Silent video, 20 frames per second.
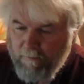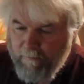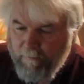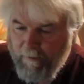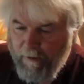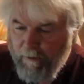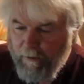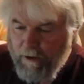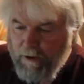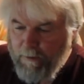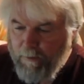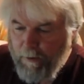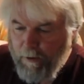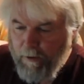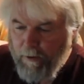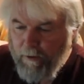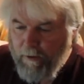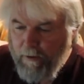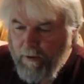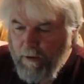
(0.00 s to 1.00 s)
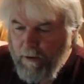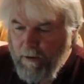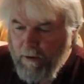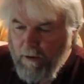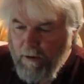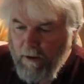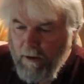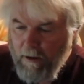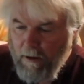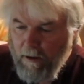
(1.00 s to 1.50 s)
very smooth.
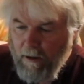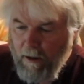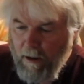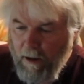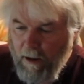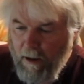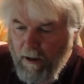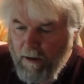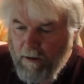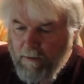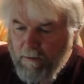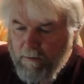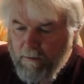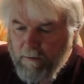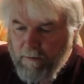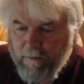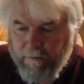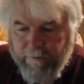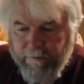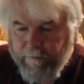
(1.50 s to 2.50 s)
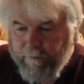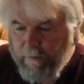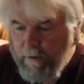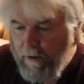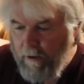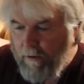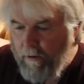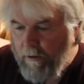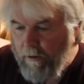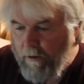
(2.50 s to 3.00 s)

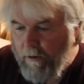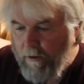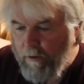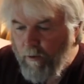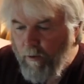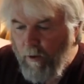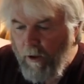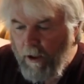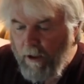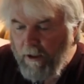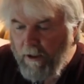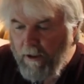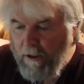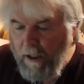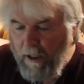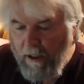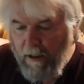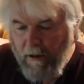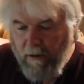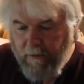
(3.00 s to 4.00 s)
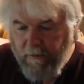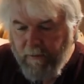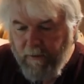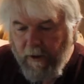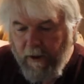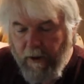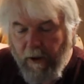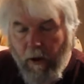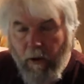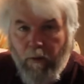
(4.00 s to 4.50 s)
They're good quality nail.
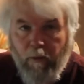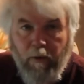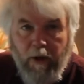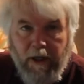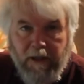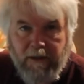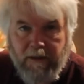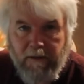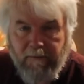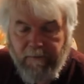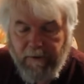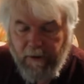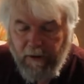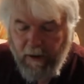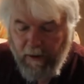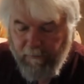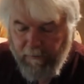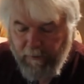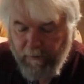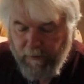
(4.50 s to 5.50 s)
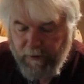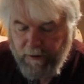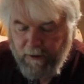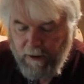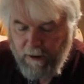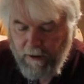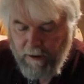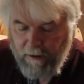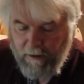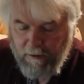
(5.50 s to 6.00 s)
They don't rust if they're covered with
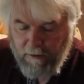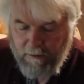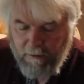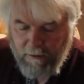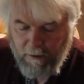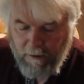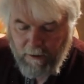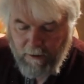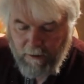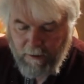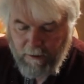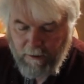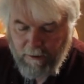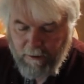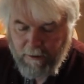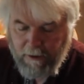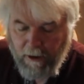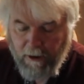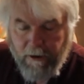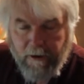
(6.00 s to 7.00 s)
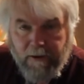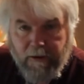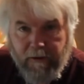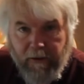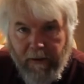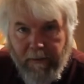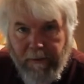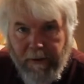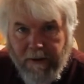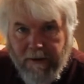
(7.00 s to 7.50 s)
zinc. Until you
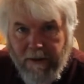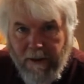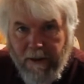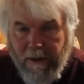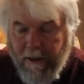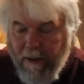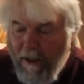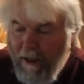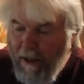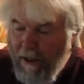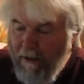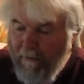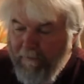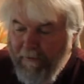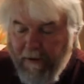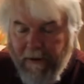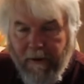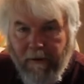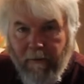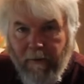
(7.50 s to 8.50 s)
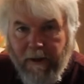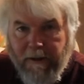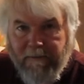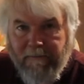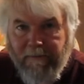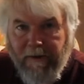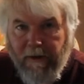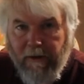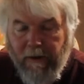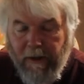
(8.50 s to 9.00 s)
strip the zinc off, then they
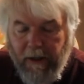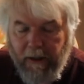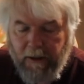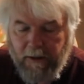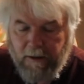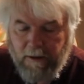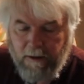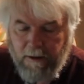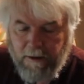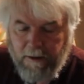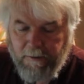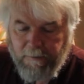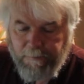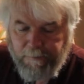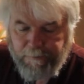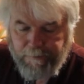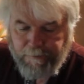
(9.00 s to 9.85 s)
rust very easily.